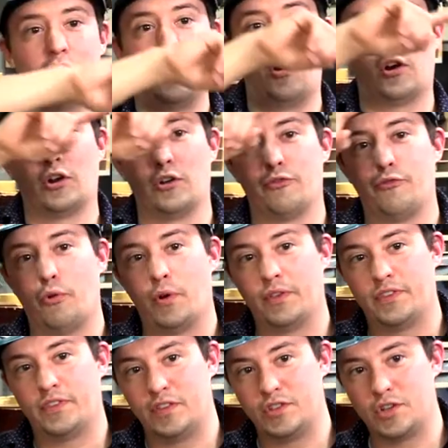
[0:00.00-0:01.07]
longer for
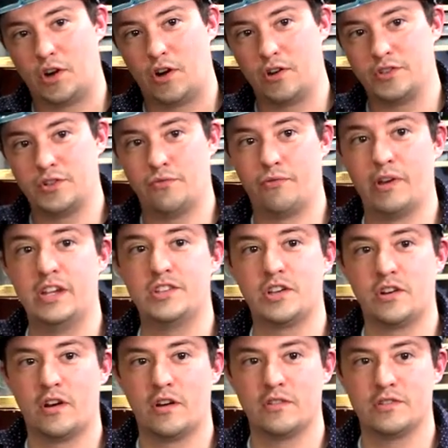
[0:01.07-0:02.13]
it to charge and
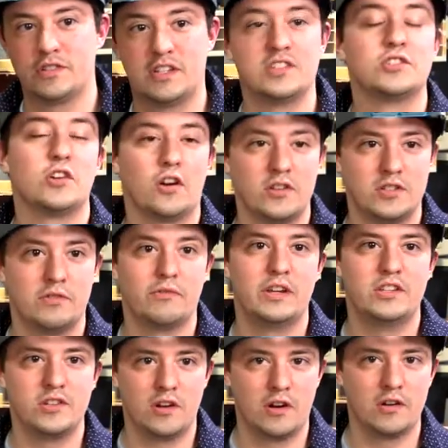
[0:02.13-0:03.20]
recharge, discharge and
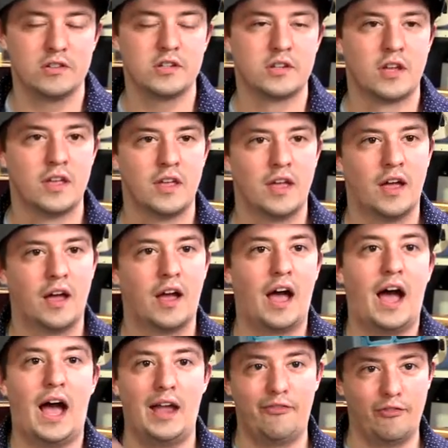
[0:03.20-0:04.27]
recharge.
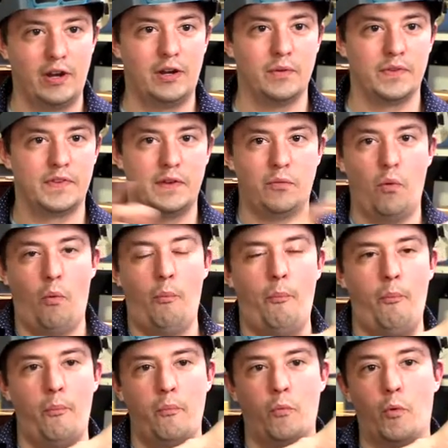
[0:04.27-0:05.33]
High frequency will
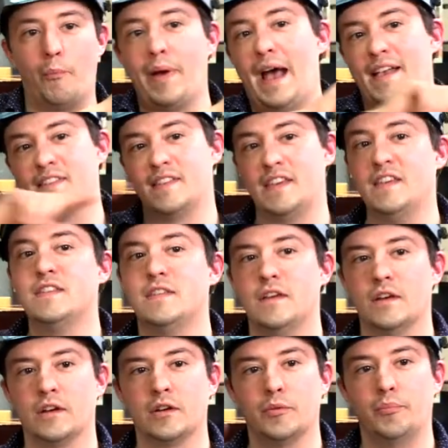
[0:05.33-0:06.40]
pass
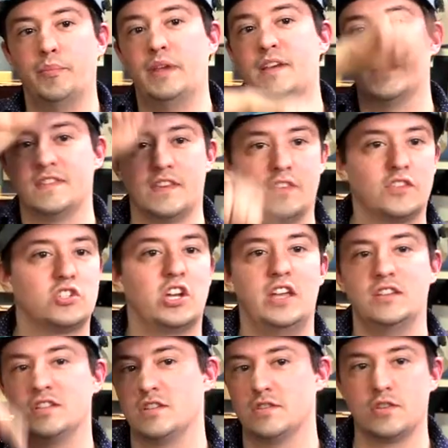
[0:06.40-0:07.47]
easier because it's
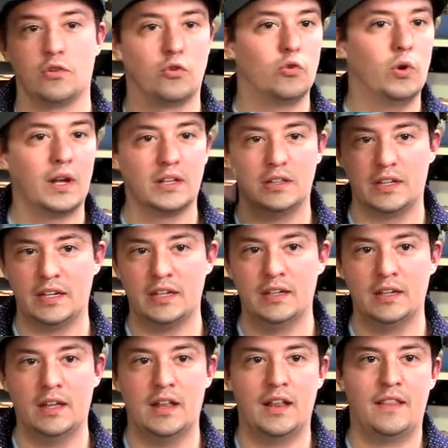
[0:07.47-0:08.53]
changing so
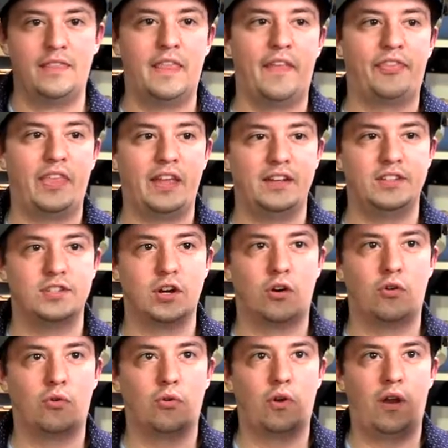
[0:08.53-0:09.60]
quickly that they
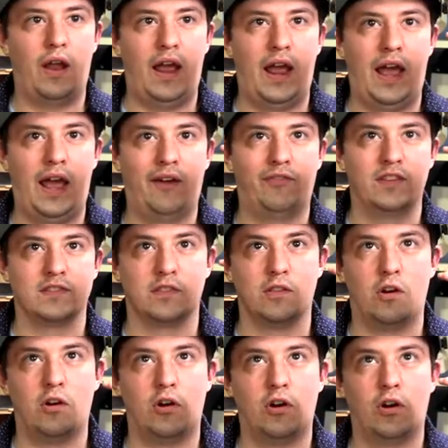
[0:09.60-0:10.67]
don't have as
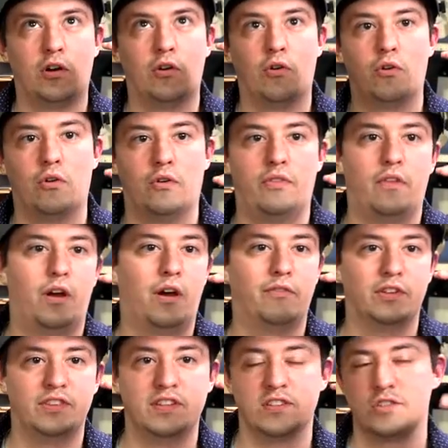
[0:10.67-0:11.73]
long
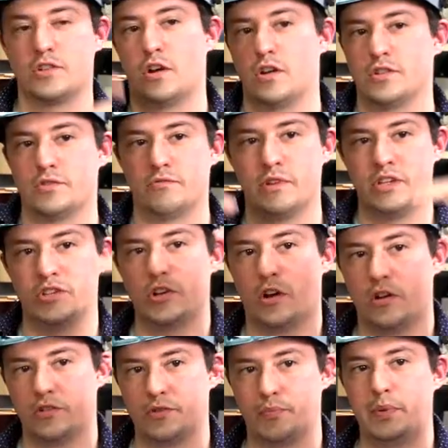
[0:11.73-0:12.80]
of a discharge and
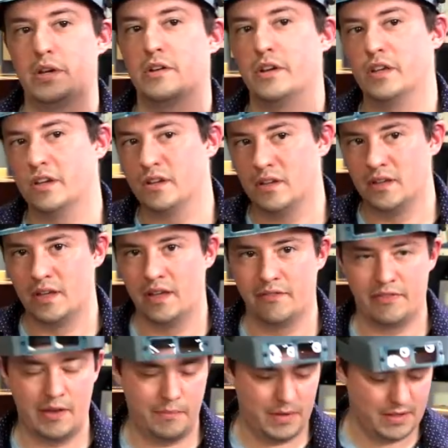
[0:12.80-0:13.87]
recharge period,
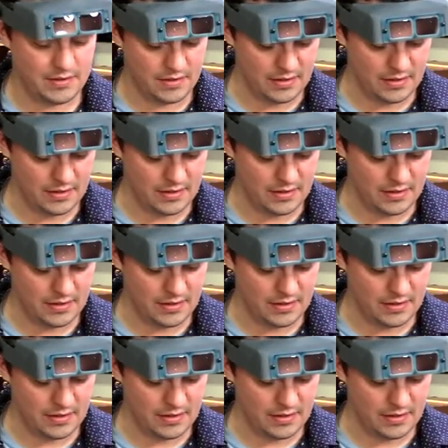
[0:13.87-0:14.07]
if that makes